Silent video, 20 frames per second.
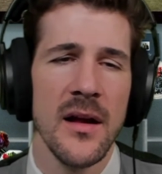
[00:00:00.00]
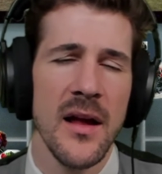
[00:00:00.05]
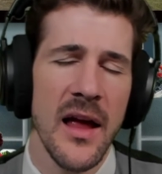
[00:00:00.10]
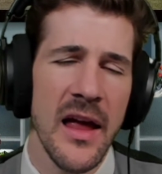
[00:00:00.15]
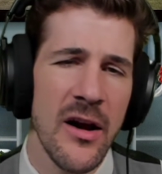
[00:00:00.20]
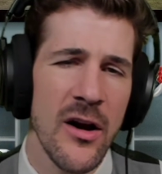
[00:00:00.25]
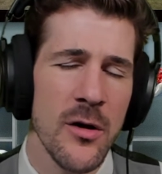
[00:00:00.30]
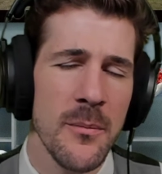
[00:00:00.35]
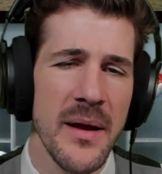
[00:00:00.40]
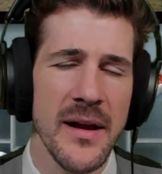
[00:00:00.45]

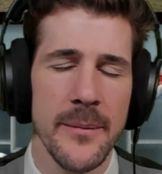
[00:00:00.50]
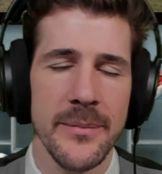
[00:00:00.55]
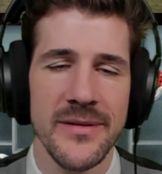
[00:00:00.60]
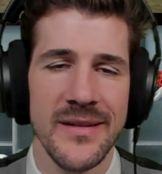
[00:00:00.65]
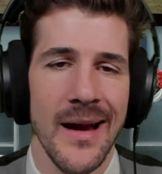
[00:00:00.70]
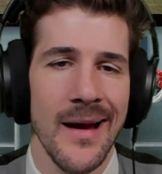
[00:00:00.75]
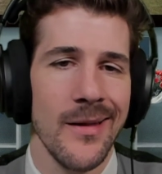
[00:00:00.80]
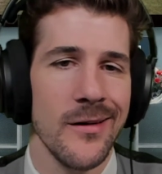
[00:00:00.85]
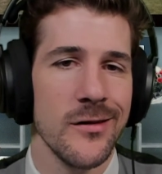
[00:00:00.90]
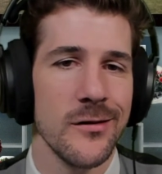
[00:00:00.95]
Hair and makeup
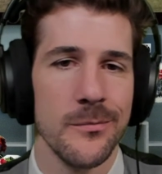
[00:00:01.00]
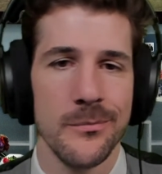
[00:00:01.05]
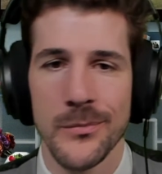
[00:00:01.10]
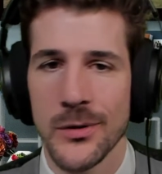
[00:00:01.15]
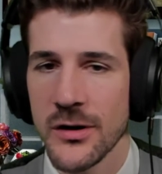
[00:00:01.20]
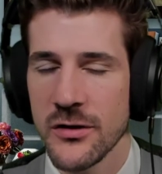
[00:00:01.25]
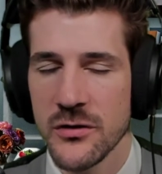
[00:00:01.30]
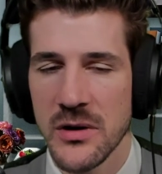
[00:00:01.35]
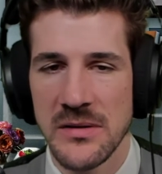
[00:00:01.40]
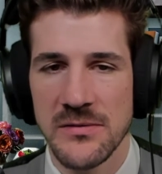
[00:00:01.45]
stylist,
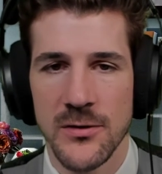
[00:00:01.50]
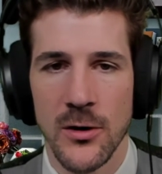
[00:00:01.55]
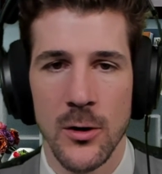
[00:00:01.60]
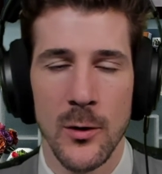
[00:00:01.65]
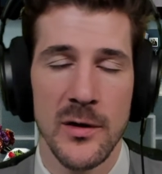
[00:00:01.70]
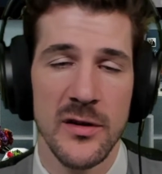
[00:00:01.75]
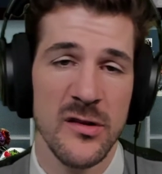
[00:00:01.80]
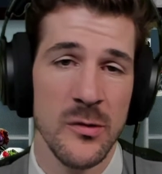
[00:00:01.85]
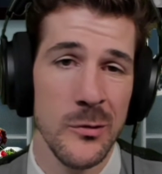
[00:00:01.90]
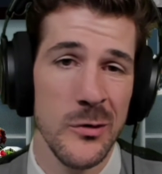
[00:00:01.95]
pretty
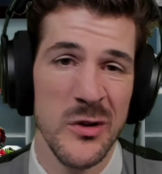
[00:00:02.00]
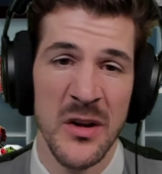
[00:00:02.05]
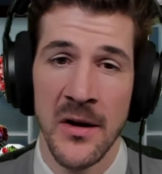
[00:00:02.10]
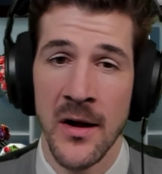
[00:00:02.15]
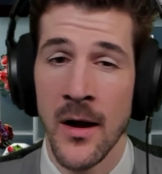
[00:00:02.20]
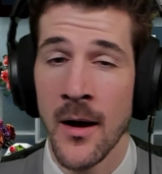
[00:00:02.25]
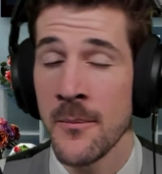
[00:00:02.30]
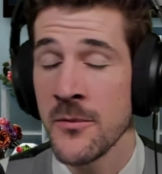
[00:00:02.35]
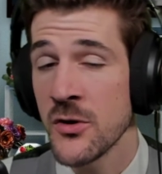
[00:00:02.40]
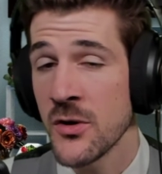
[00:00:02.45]
straightforward. Someone's going to
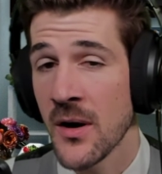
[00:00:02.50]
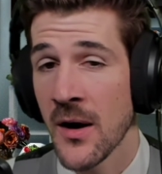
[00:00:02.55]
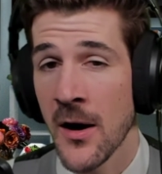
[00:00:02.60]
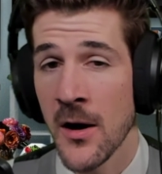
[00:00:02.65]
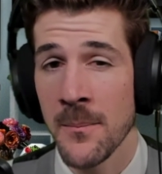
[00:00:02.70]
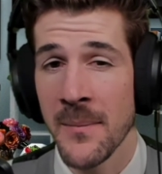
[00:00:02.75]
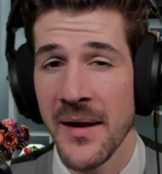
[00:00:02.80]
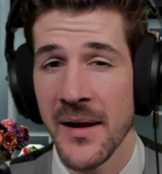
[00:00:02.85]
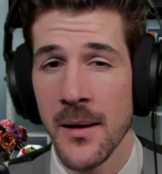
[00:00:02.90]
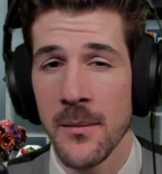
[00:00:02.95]
come do your hair
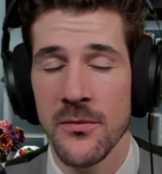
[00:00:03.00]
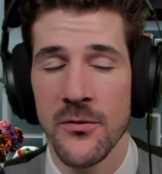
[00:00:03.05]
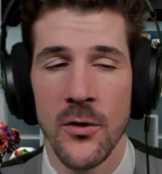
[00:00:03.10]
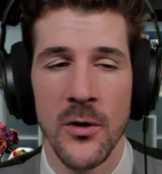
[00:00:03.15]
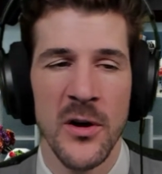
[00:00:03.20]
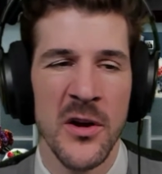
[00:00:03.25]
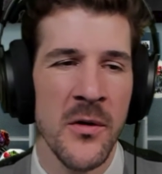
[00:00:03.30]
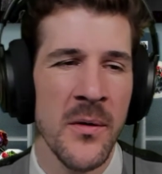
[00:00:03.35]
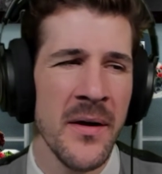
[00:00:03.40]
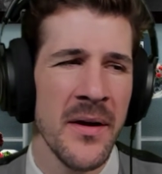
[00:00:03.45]
and makeup
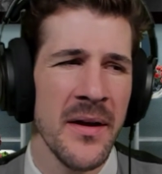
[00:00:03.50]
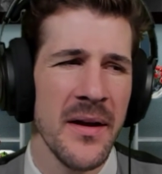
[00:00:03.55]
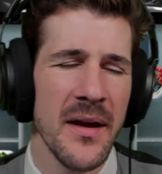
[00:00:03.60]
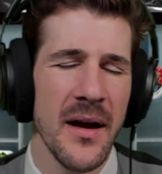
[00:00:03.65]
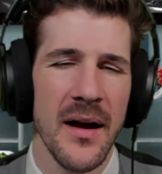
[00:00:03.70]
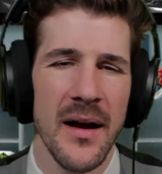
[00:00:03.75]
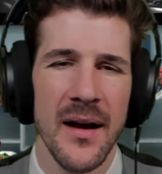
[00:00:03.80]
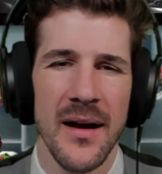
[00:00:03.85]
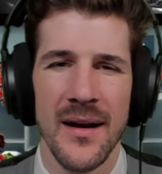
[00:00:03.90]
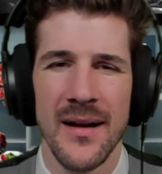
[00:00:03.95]
for you.
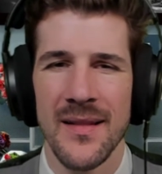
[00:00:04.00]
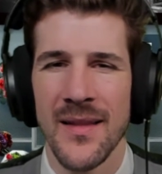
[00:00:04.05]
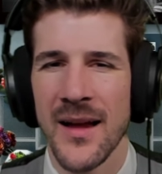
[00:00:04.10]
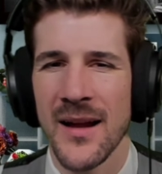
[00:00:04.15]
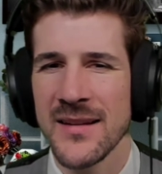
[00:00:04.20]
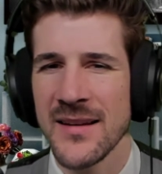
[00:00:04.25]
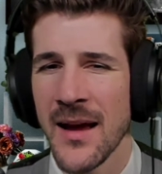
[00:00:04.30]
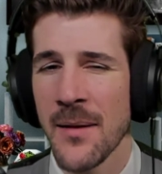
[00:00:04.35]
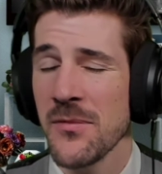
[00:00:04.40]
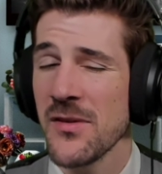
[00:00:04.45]
A lot
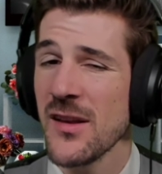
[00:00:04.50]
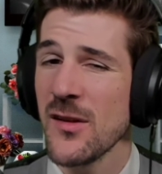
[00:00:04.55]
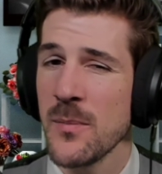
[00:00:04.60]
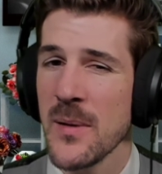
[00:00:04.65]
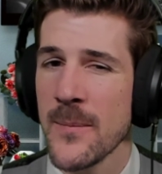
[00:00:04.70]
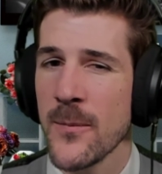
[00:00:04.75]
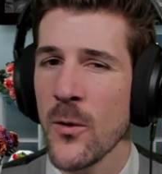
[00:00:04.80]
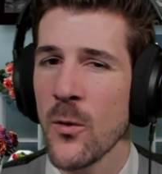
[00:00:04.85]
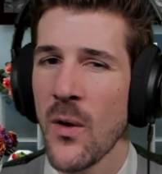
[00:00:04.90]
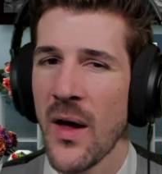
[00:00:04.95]
of times these
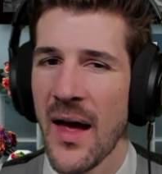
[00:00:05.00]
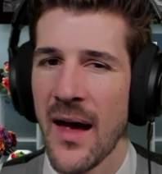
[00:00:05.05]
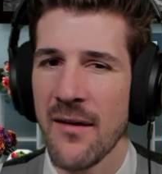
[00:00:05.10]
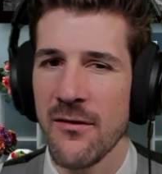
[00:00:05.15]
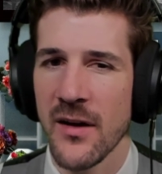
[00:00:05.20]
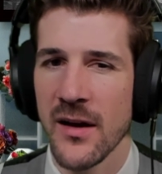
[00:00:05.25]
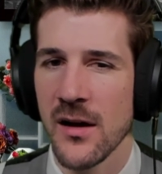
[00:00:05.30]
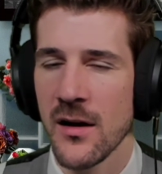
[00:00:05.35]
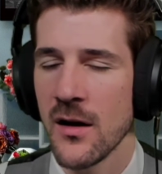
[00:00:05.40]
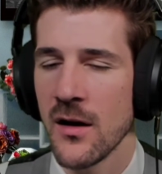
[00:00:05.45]
people will have
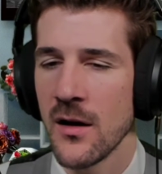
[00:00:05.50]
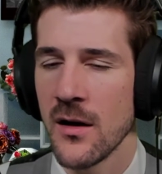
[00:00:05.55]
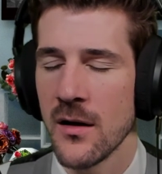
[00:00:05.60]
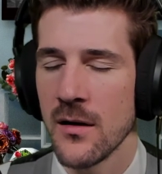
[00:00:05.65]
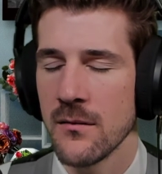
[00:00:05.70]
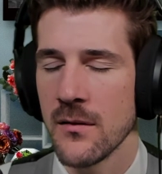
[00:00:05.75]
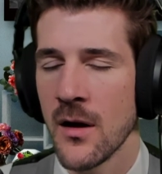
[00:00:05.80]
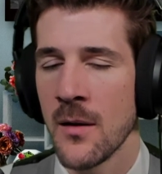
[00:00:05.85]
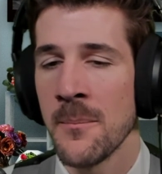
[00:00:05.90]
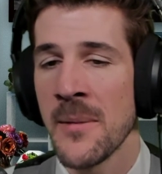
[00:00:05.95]
like
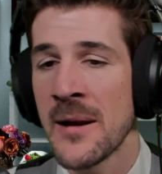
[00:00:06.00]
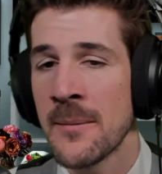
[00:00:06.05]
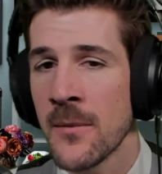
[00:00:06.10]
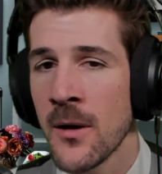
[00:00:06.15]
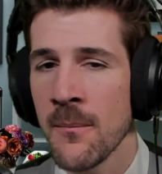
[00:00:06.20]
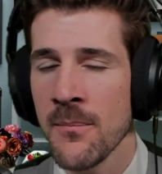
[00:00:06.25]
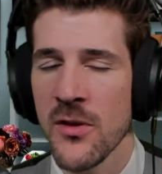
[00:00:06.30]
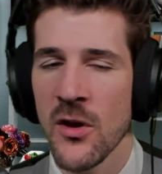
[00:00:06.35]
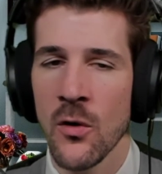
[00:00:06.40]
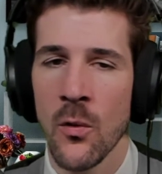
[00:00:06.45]
a
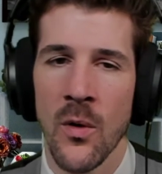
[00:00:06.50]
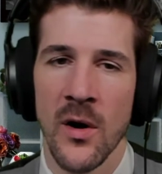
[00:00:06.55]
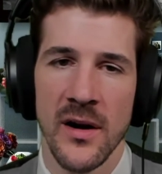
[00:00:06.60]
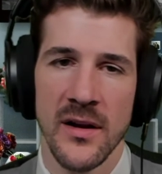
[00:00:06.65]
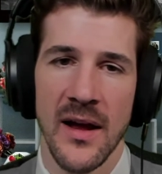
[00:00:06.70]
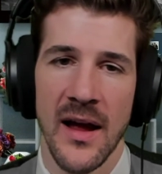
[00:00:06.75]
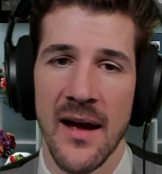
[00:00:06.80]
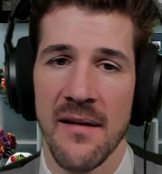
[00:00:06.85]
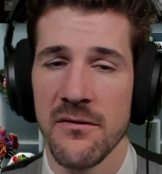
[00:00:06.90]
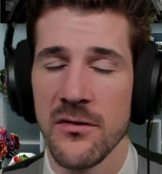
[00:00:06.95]
minimum. They'll
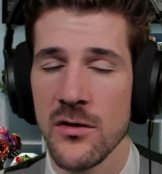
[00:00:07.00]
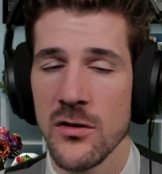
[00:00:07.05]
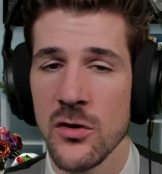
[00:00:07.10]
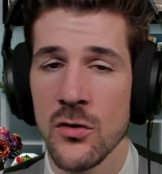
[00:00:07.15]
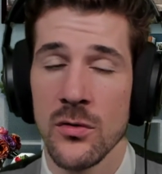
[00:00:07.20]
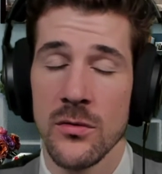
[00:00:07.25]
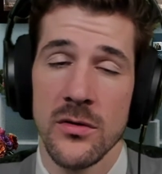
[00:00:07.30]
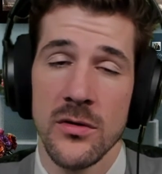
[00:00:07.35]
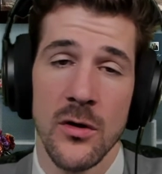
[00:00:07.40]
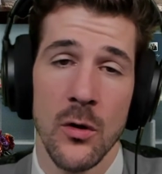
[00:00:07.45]

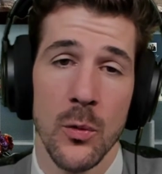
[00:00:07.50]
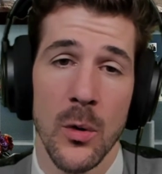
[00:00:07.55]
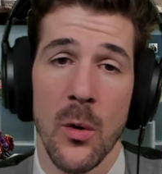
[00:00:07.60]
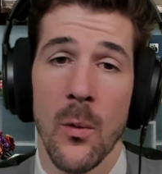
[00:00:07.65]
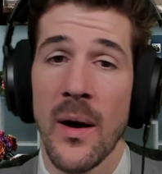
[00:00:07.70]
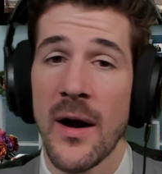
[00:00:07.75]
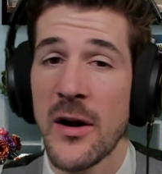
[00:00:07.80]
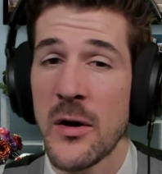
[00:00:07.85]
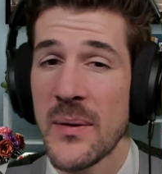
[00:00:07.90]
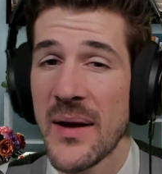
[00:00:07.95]

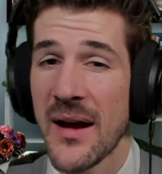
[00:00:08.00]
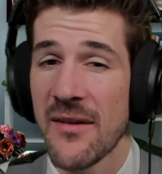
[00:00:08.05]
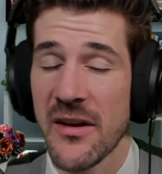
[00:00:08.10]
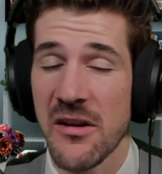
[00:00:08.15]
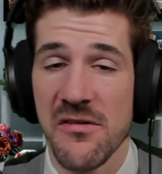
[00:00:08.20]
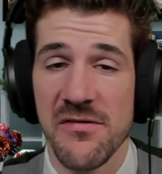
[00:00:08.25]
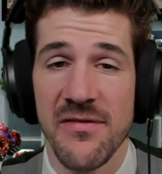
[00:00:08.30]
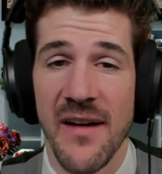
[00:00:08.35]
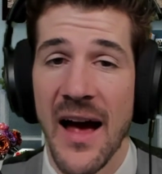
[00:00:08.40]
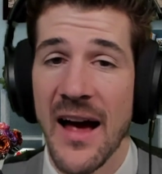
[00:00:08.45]
require you to have
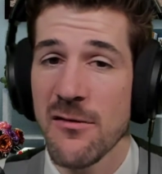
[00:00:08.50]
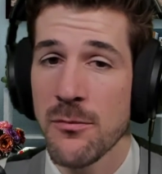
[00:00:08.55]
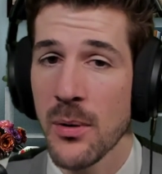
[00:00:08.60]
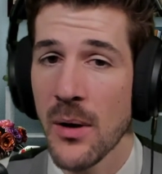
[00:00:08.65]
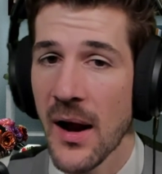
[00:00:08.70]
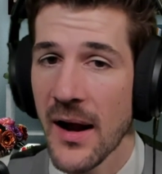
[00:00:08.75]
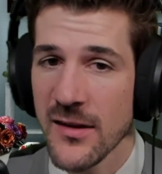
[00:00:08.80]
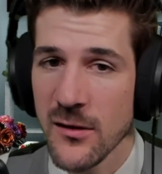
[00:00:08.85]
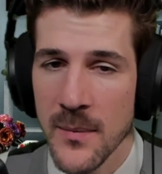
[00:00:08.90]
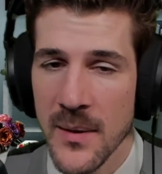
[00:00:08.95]
like 5
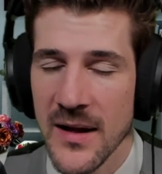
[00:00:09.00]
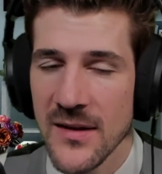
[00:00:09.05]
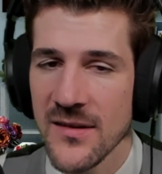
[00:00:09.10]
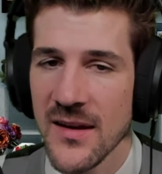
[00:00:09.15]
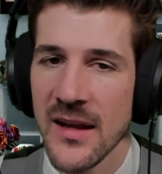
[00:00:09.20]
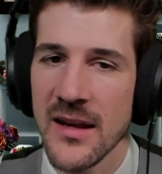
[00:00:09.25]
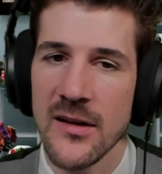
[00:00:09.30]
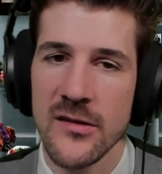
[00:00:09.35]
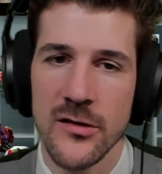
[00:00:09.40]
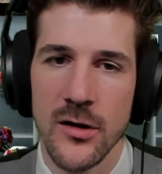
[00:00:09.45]
bridesmaids
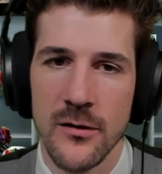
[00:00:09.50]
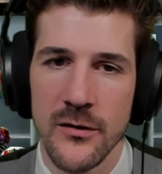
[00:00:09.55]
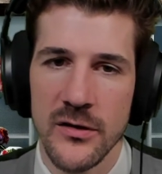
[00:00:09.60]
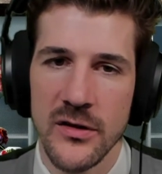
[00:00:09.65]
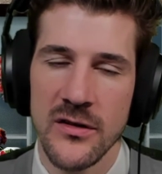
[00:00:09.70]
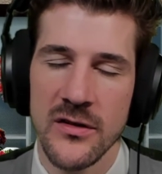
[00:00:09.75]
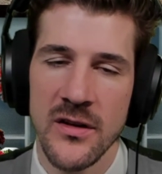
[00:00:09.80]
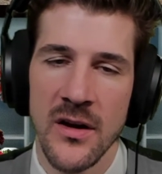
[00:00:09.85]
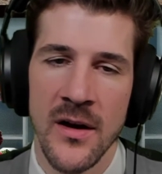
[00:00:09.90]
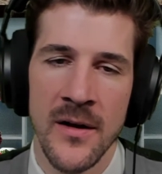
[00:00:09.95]
getting
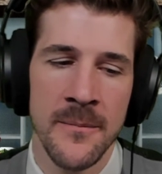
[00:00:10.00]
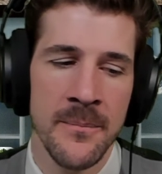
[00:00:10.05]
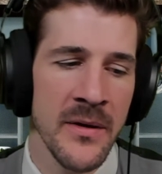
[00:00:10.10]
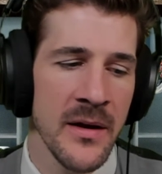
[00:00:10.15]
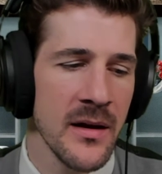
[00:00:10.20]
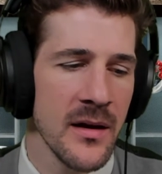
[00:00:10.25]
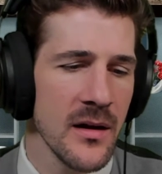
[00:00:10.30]
services done.